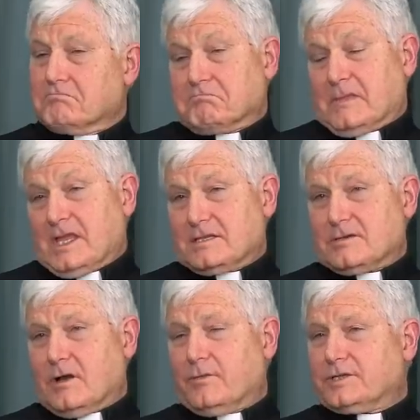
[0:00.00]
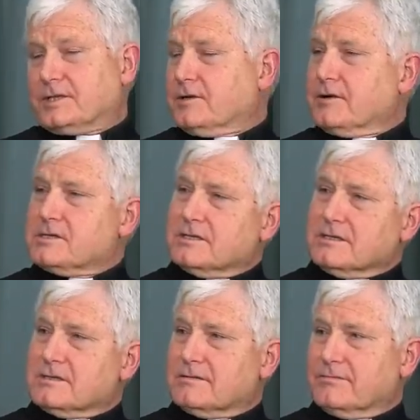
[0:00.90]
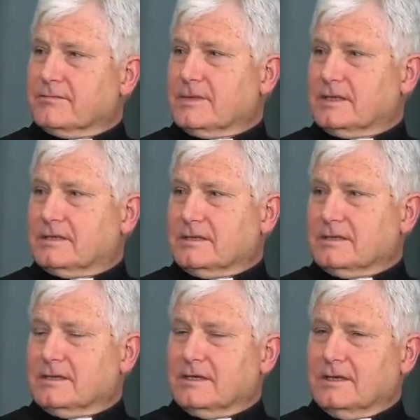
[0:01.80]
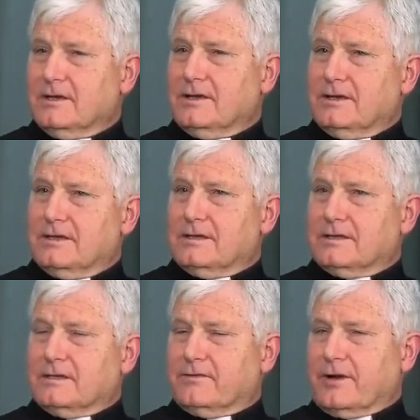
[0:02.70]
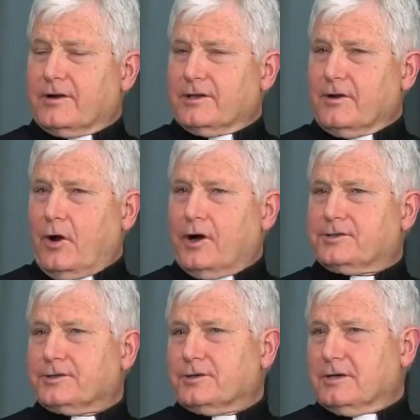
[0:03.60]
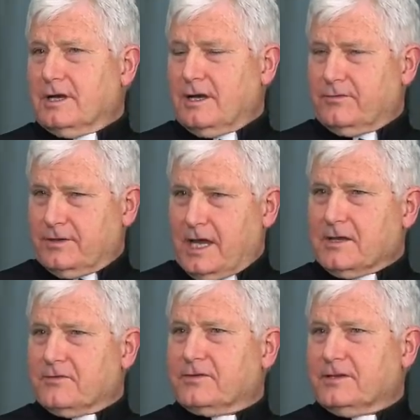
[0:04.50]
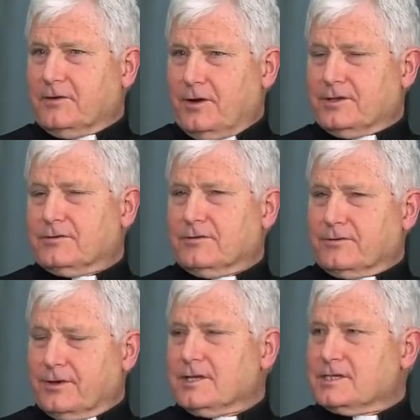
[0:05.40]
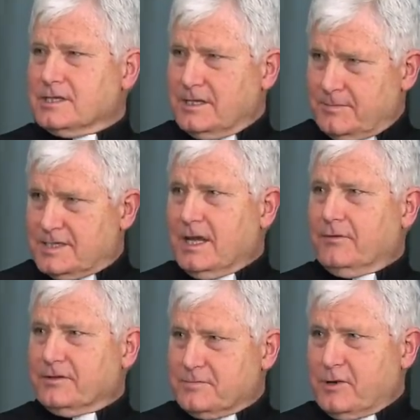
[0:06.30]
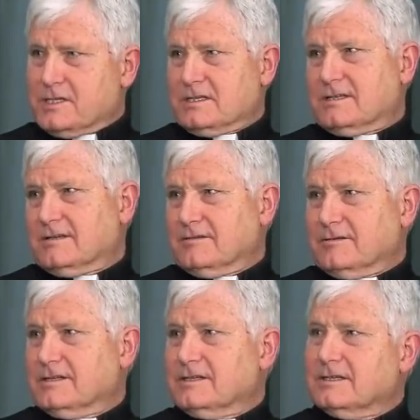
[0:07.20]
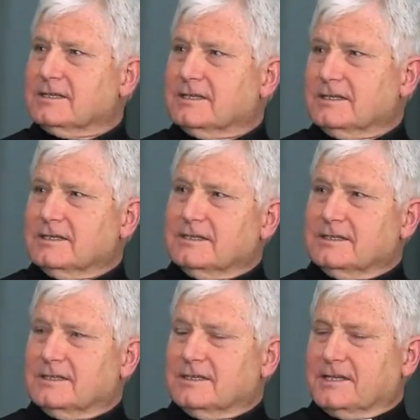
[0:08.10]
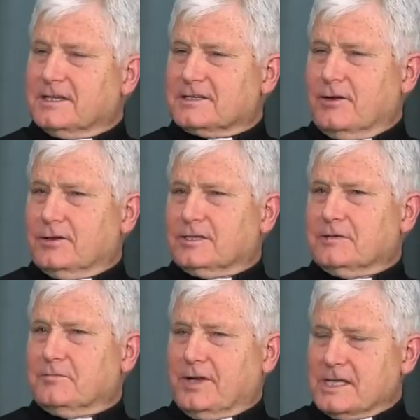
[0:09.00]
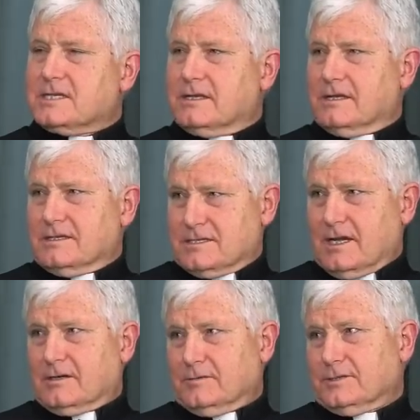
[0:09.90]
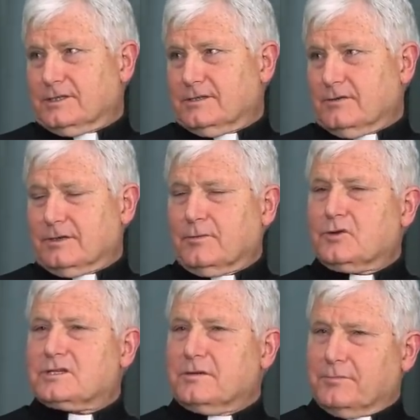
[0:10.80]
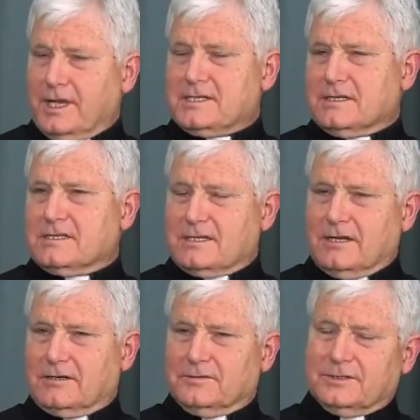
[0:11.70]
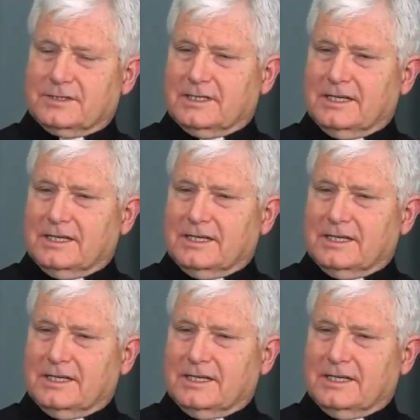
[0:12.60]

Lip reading: He saw what the church sees, that the very author of life and the author of grace himself is present there, right? It is called the Blessed Sacrament, or the Most Blessed Sacrament,